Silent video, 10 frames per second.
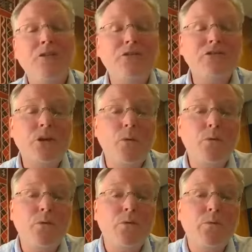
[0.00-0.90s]

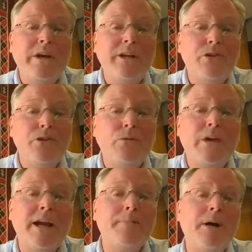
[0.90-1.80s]
So we do
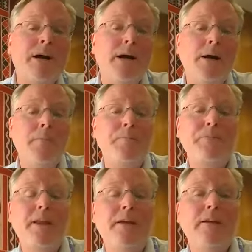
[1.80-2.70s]
ramp up
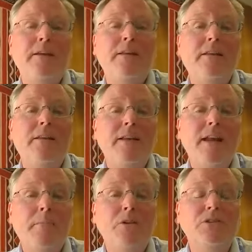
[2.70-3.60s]
the
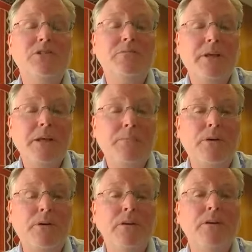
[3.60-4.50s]
numbers of
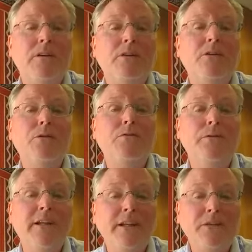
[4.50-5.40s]
people who
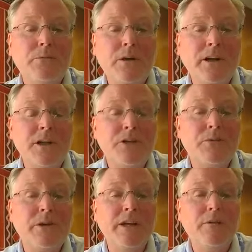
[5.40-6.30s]
flee into our
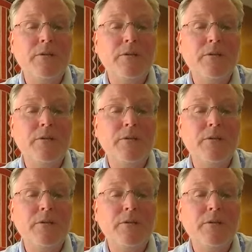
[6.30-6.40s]
country